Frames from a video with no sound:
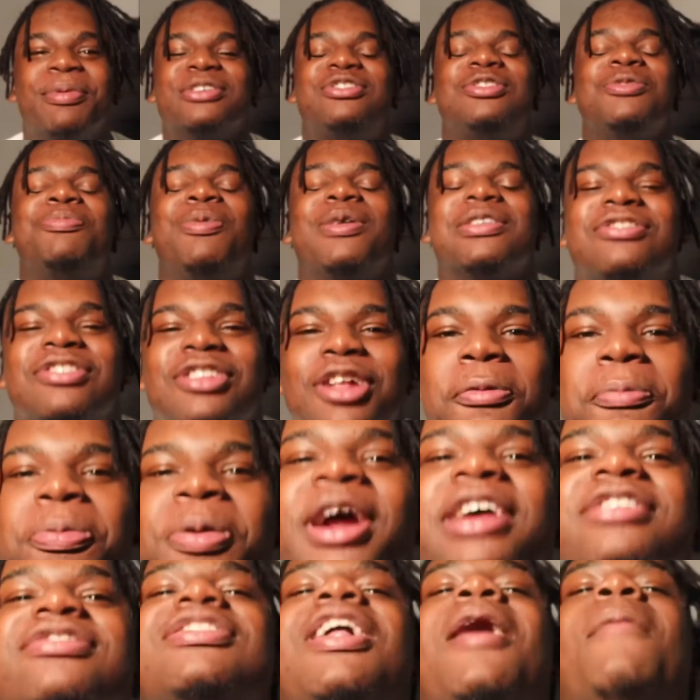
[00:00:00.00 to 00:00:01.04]
It's your bunch of little
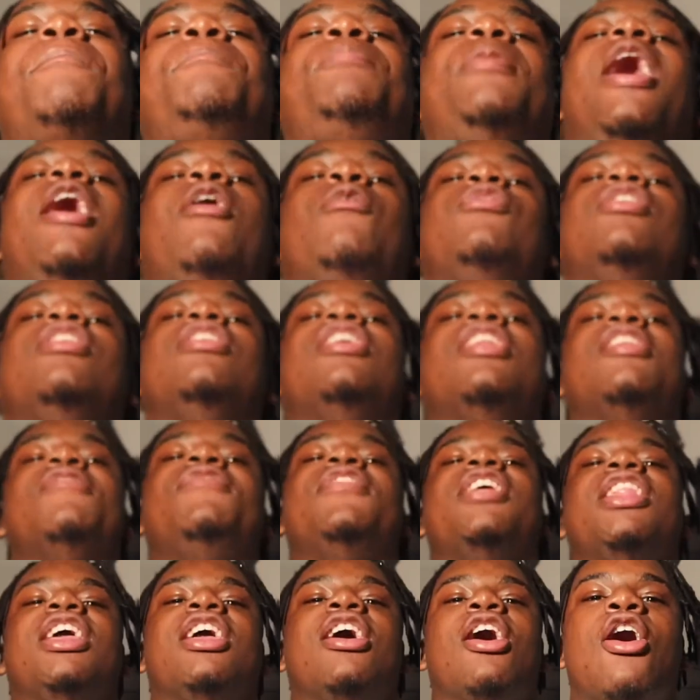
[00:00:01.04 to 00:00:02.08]
prince, and I'm back with another
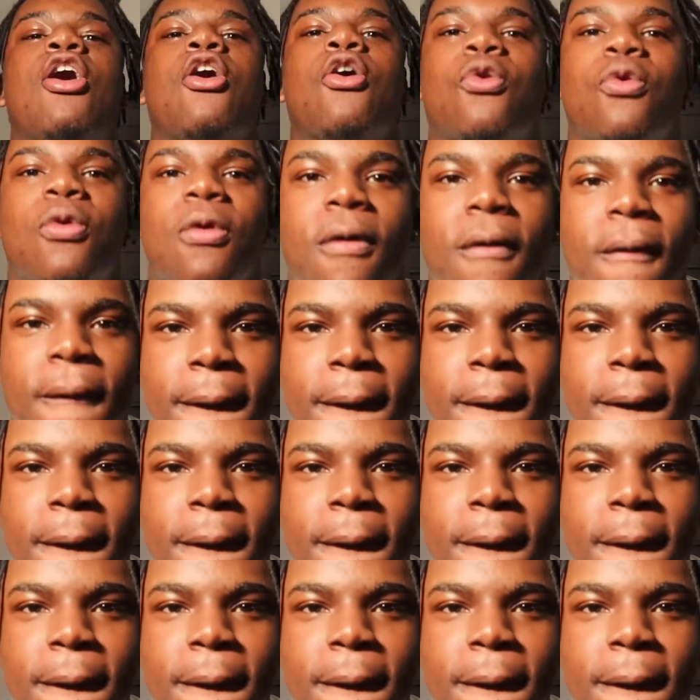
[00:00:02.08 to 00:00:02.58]
video.